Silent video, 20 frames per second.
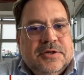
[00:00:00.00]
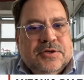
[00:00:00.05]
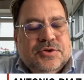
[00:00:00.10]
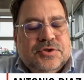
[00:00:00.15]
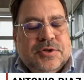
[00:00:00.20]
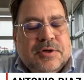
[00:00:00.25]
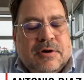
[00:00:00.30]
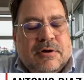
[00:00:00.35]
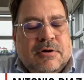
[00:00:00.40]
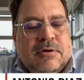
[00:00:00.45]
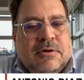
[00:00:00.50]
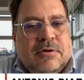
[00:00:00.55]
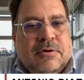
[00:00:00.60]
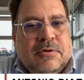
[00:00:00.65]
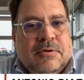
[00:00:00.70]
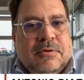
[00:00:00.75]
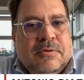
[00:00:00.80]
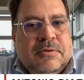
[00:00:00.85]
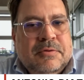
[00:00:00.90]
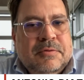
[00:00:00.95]

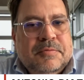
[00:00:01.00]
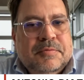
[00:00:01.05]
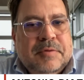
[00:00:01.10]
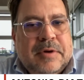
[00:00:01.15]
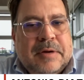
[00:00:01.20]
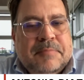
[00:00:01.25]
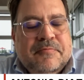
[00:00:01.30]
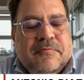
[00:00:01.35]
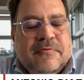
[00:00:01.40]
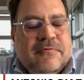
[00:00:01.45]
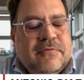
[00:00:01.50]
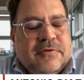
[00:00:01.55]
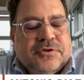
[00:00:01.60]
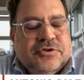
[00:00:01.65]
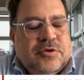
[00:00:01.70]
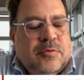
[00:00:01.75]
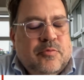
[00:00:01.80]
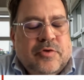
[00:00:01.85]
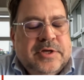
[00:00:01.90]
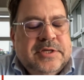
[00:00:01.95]
So uh, for
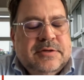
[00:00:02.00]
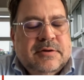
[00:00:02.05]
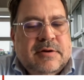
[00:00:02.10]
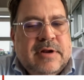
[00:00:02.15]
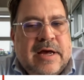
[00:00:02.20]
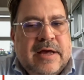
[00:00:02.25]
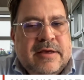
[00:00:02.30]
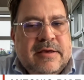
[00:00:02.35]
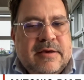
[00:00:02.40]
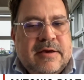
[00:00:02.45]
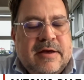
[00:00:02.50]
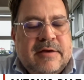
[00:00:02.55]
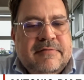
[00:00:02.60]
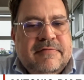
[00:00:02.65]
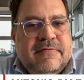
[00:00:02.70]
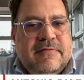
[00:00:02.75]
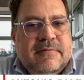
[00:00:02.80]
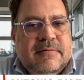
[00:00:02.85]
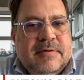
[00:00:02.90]
some reason, I, I,